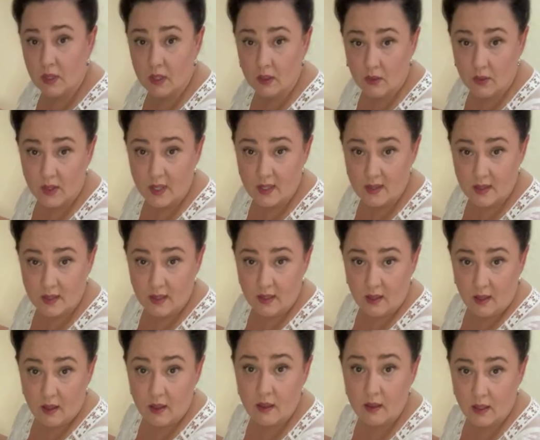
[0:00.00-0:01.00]
a lot easier,
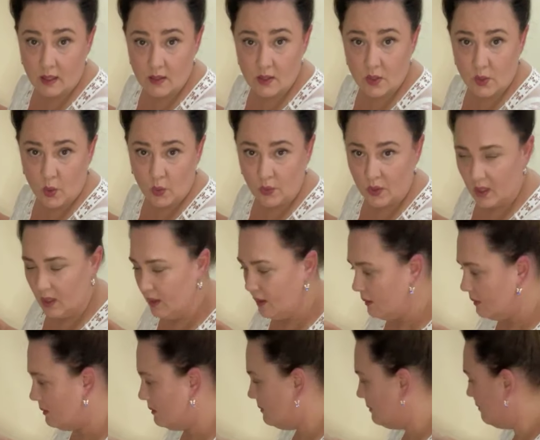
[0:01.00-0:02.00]
thanks coconut.
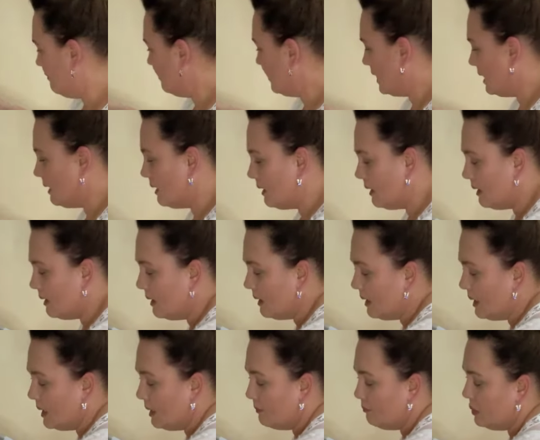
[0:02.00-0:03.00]

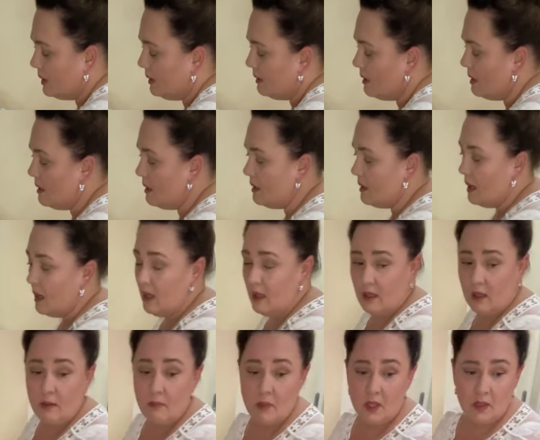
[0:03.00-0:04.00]
Put the
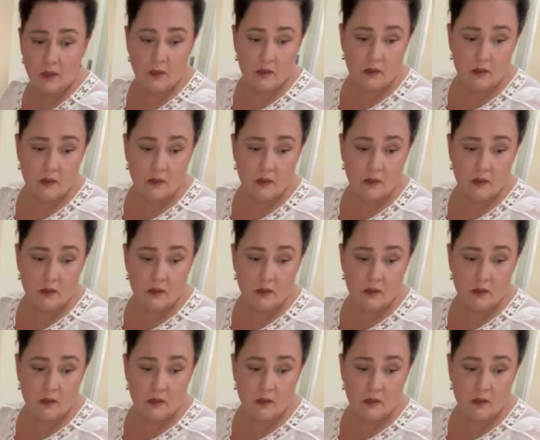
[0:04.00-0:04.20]
lime in the